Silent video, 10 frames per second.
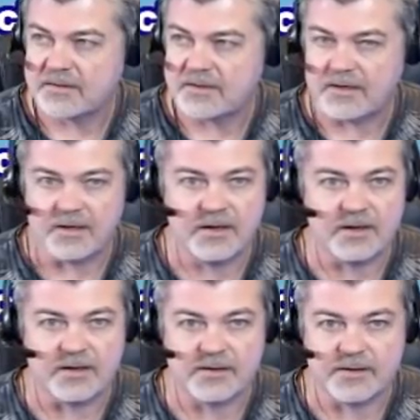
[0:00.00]

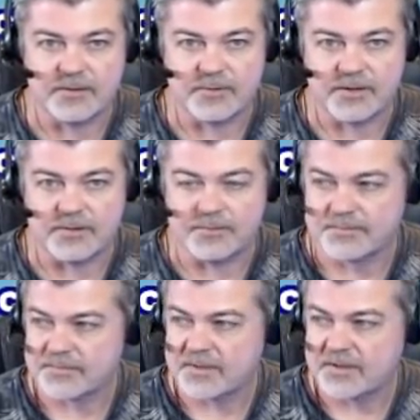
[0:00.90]
Aha, here we go.
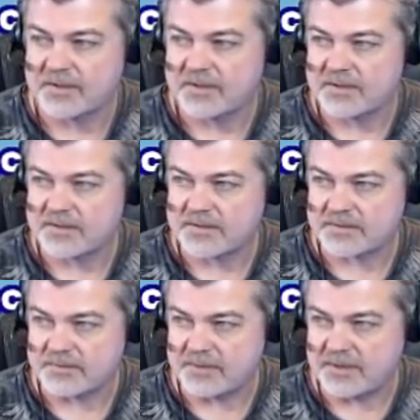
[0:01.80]

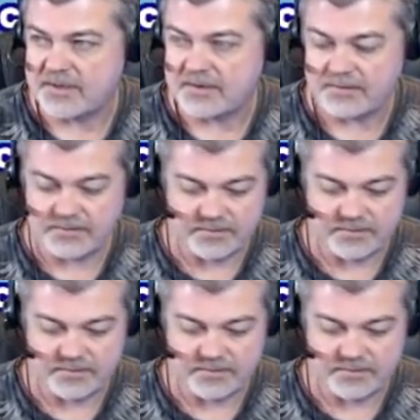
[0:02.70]
So now